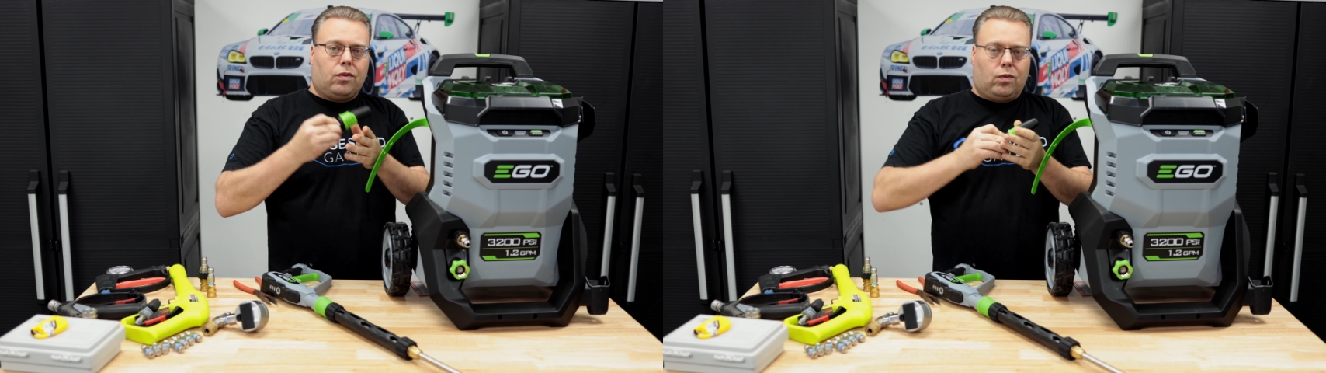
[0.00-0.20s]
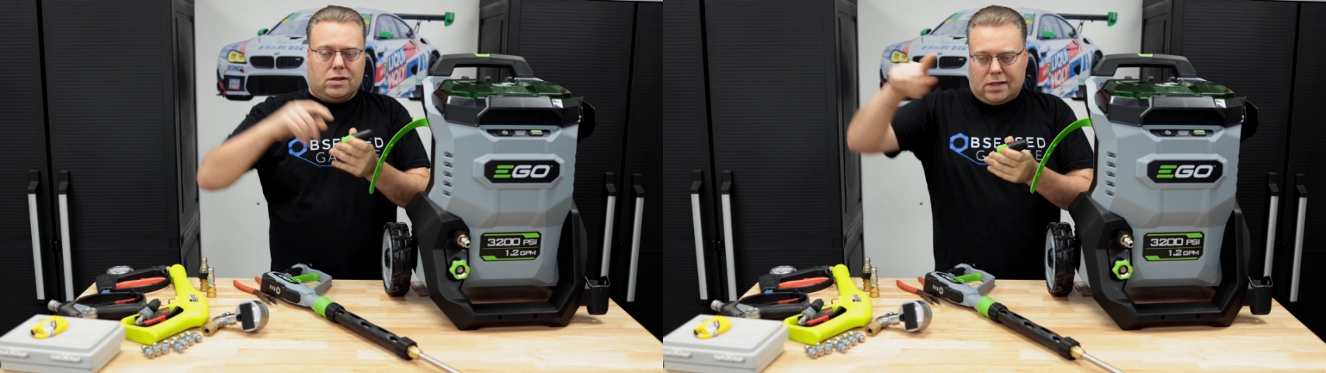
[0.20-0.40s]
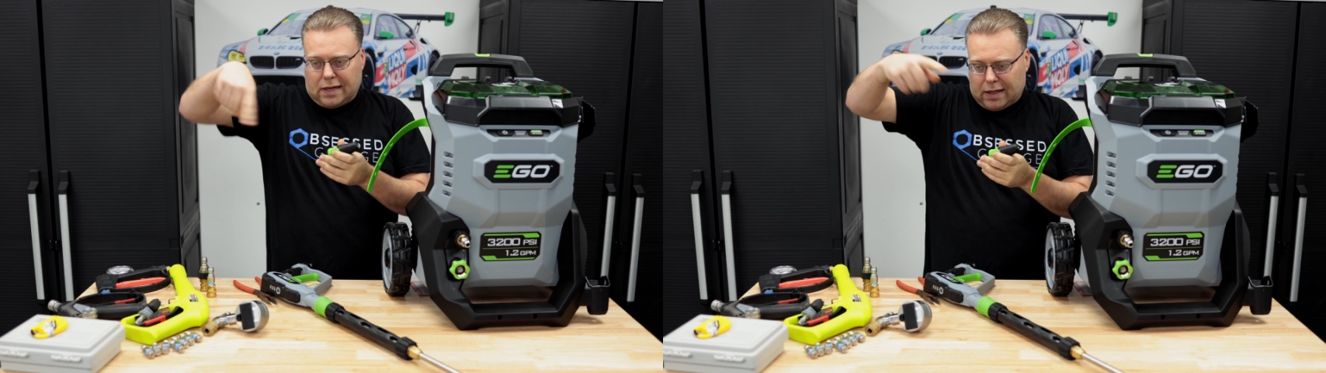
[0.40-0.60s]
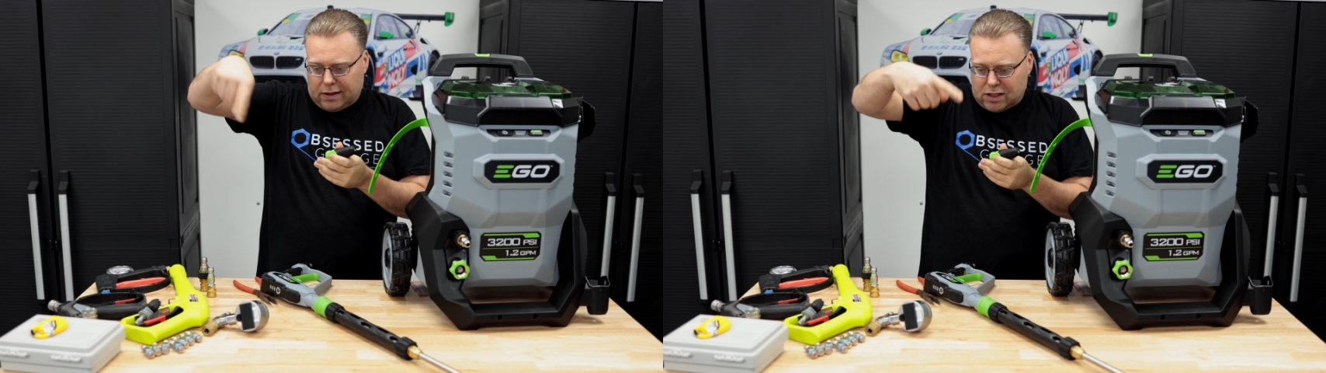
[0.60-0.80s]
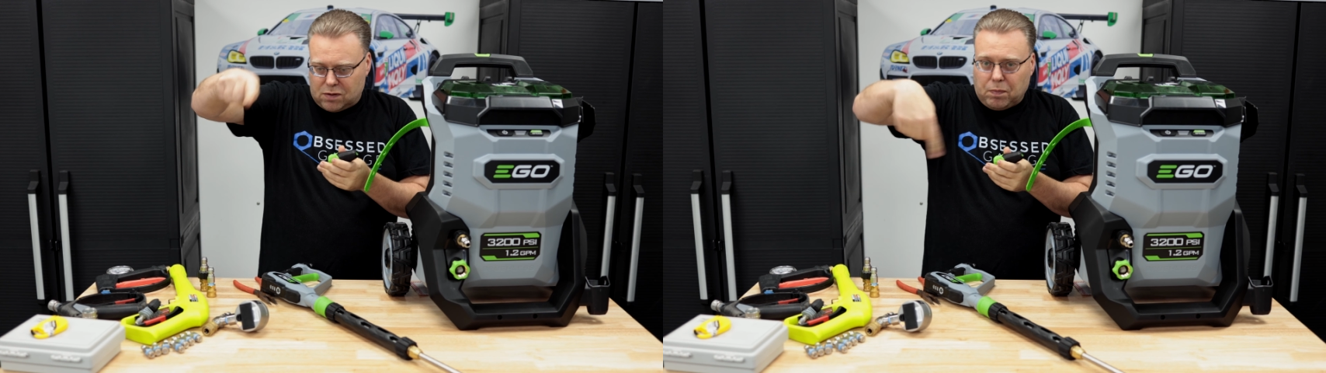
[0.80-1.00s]
the ones that kind
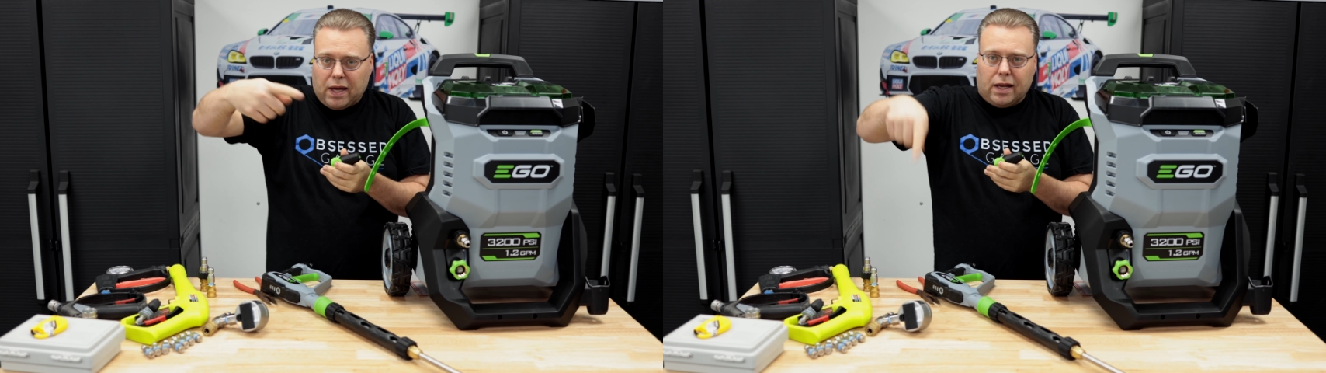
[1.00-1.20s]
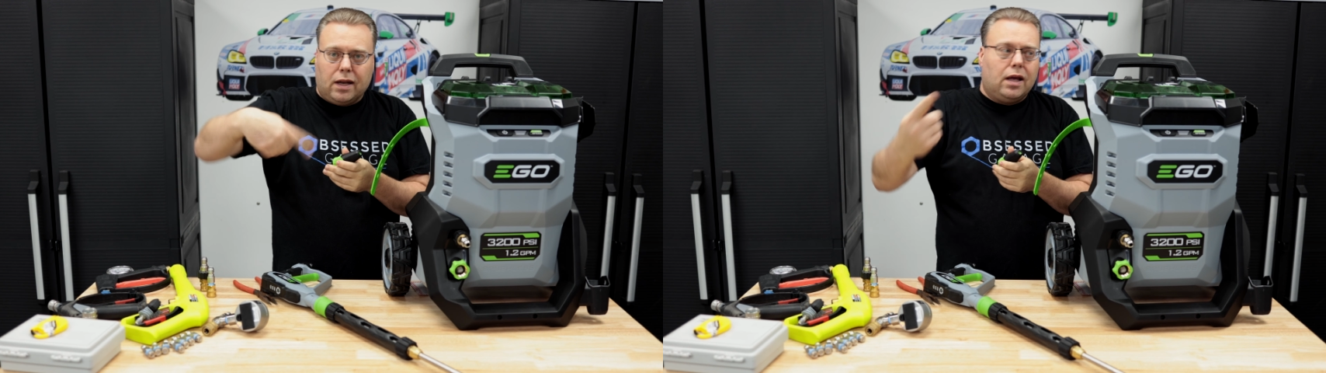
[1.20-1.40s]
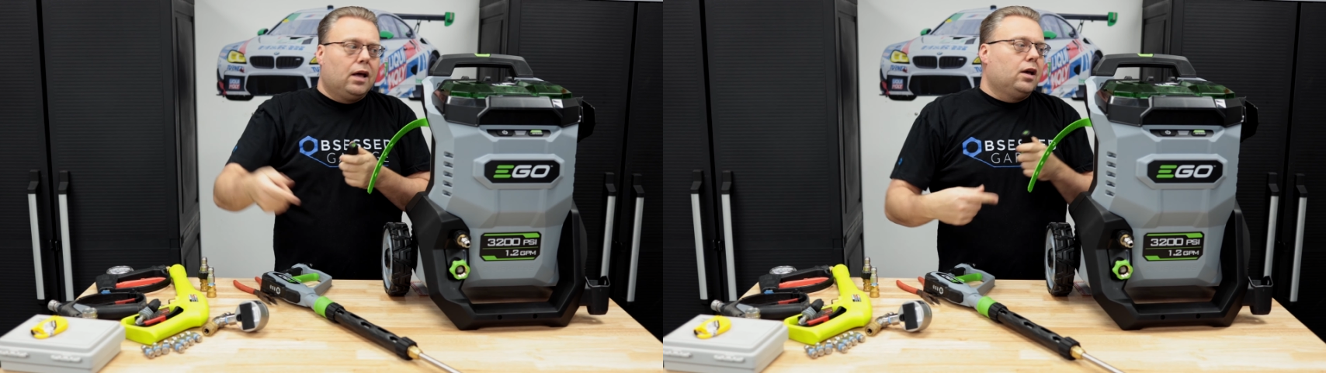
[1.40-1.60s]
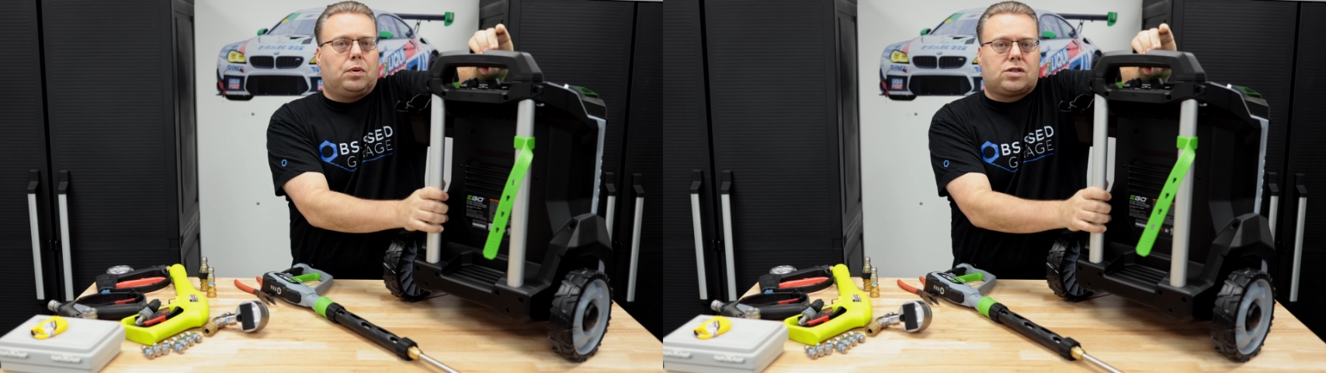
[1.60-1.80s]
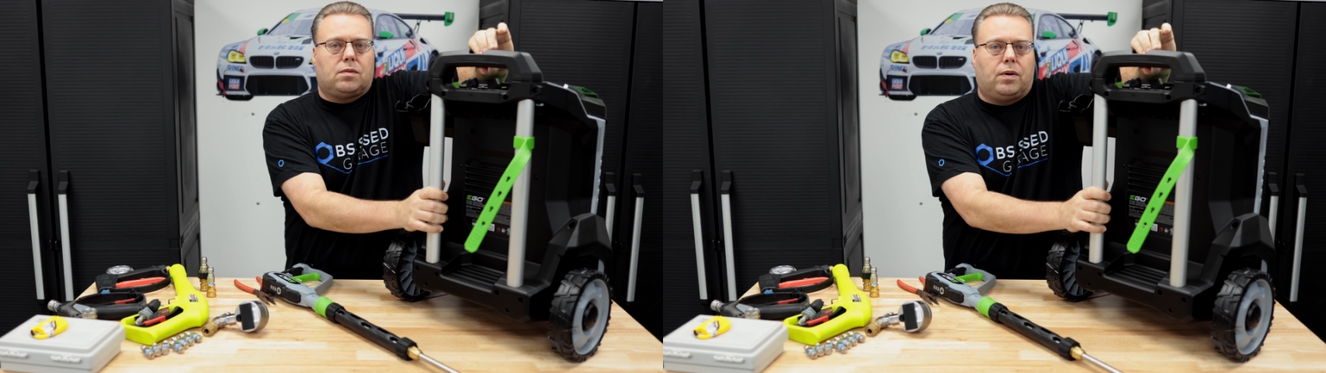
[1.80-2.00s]
of spin.
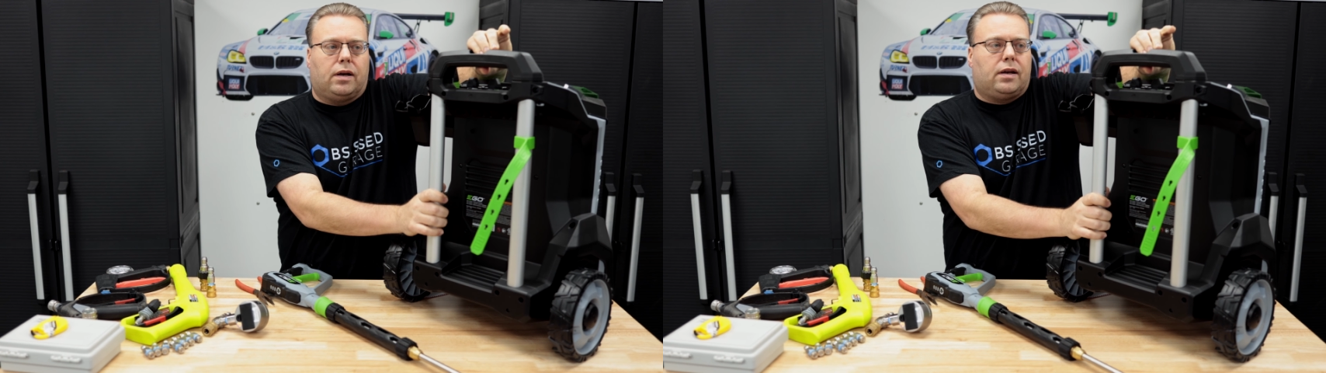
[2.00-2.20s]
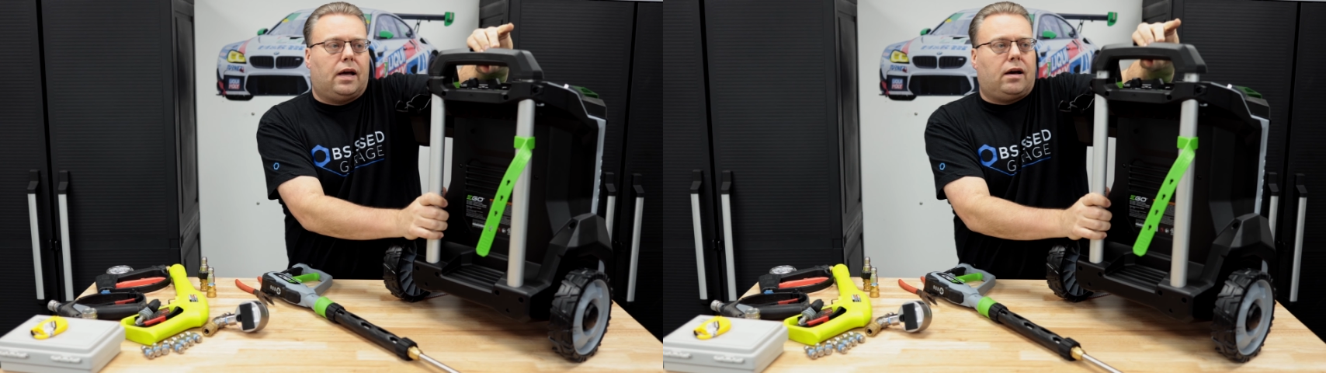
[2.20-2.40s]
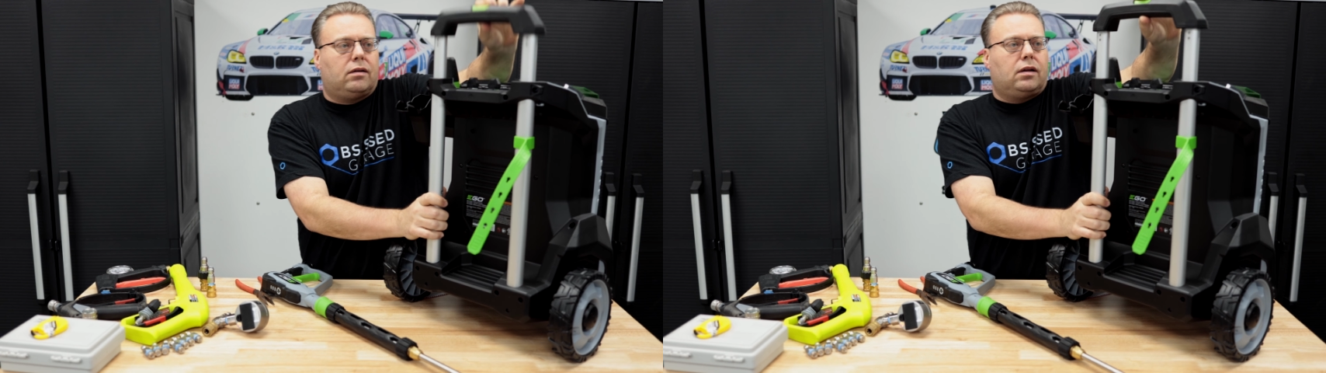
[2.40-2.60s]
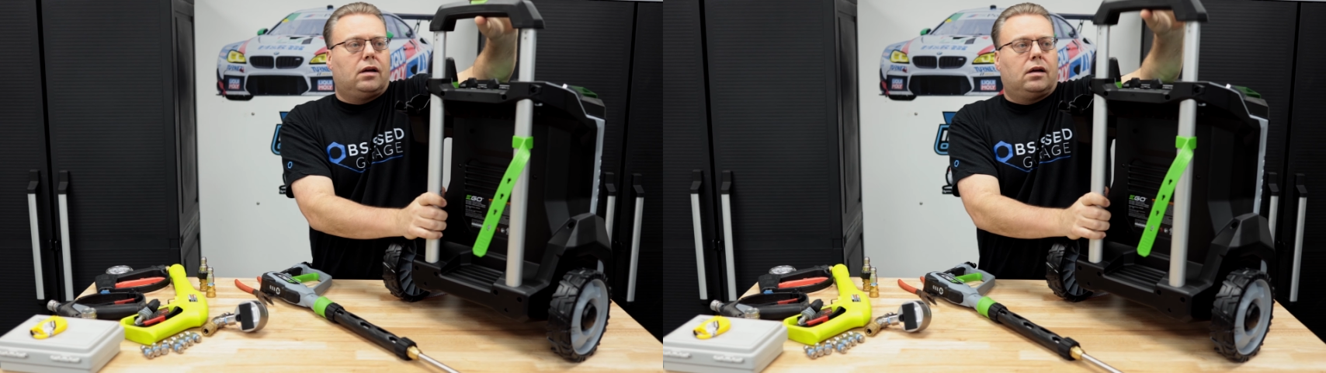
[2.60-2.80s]
Push the button down,